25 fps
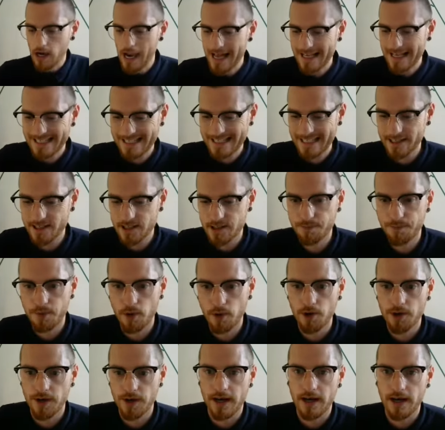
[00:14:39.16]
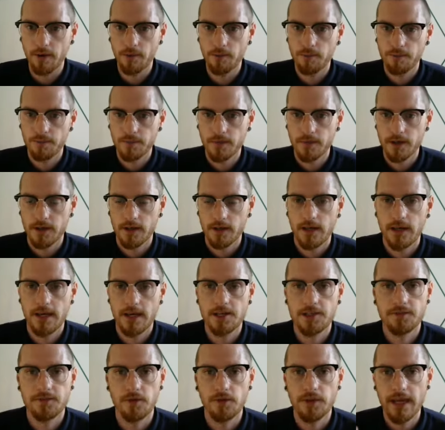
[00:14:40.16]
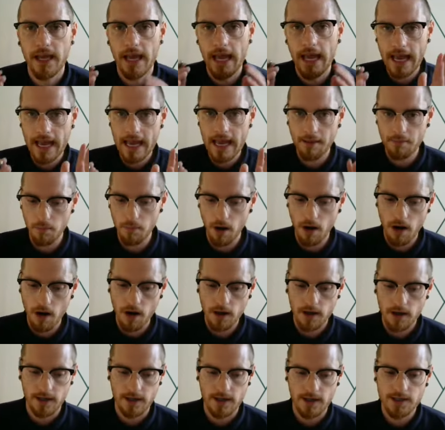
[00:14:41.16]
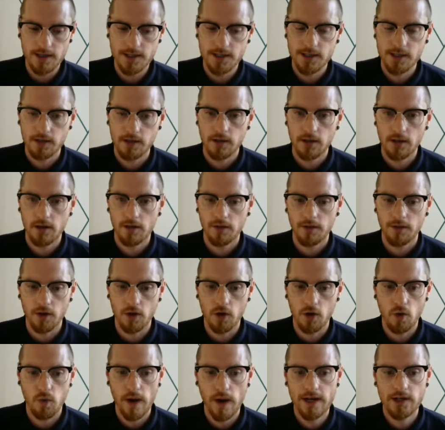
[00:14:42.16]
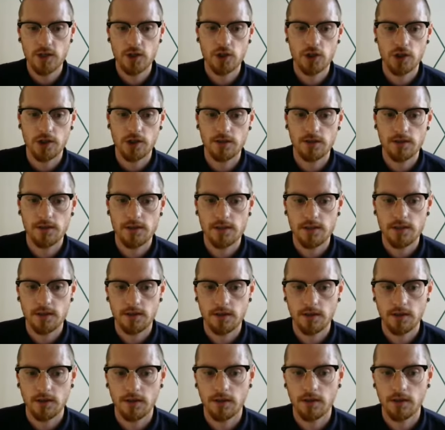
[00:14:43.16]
Last thing to point out is for the 8 markers, the questions